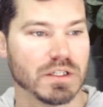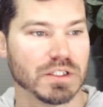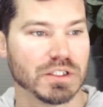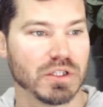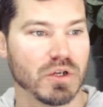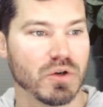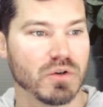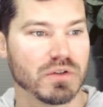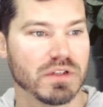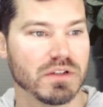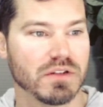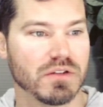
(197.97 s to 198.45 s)

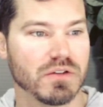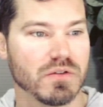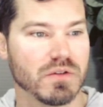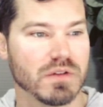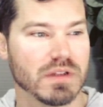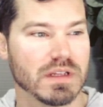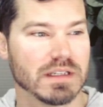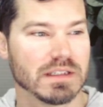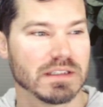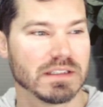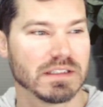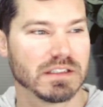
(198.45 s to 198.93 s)
So to do
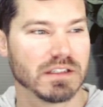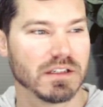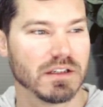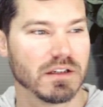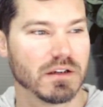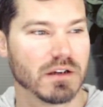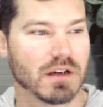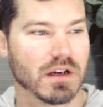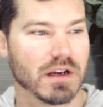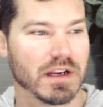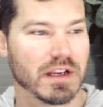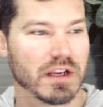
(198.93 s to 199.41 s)
this,
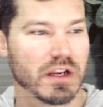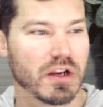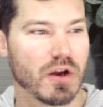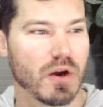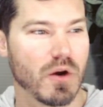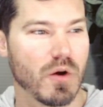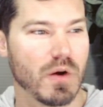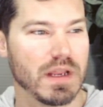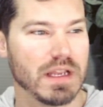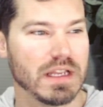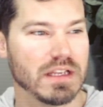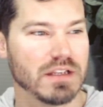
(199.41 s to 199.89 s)
you're gonna
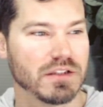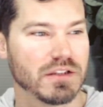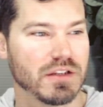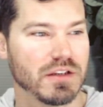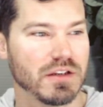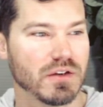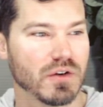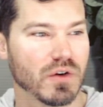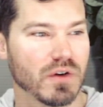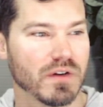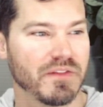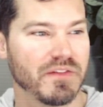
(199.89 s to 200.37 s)
go into
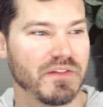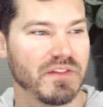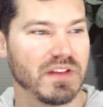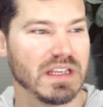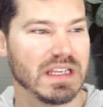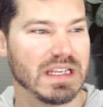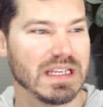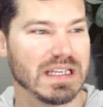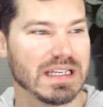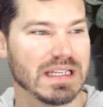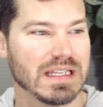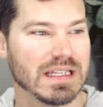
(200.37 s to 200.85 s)
your
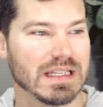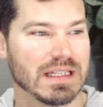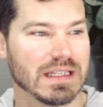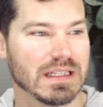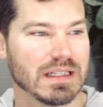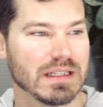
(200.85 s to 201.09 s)
feed.